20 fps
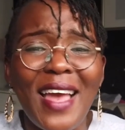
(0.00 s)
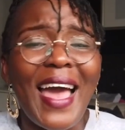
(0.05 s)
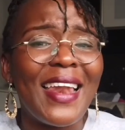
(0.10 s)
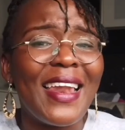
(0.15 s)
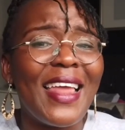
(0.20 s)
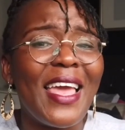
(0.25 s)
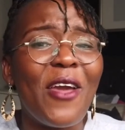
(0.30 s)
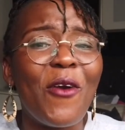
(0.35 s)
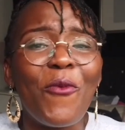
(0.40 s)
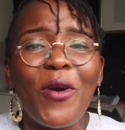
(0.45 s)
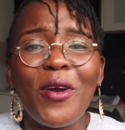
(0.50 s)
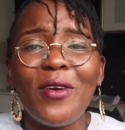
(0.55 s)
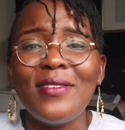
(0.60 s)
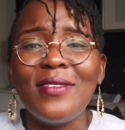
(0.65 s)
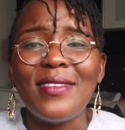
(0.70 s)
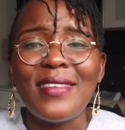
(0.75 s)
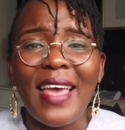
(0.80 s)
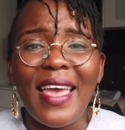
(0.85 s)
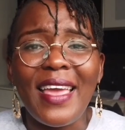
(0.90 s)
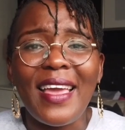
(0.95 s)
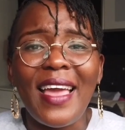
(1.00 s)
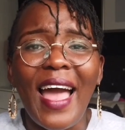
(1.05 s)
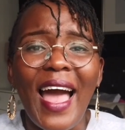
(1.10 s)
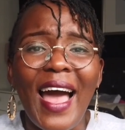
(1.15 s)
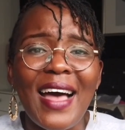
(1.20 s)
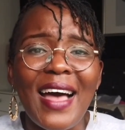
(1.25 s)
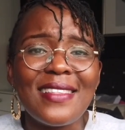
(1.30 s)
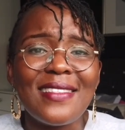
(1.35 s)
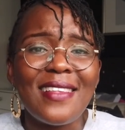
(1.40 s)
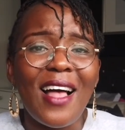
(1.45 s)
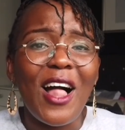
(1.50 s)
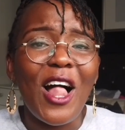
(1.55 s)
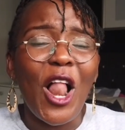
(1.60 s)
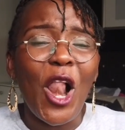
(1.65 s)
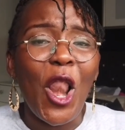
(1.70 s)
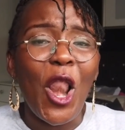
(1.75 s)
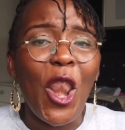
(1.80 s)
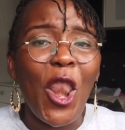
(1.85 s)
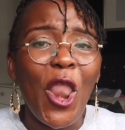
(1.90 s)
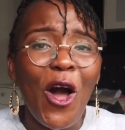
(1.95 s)
and it won't take as
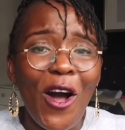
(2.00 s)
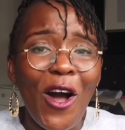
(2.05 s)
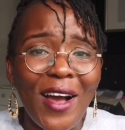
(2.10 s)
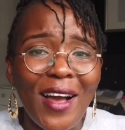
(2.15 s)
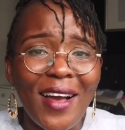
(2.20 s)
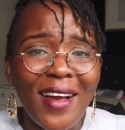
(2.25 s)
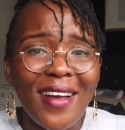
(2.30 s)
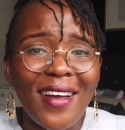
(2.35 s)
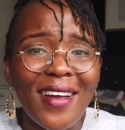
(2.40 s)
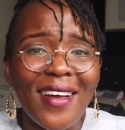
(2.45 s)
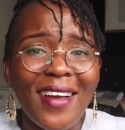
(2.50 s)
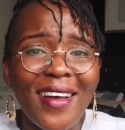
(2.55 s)
long.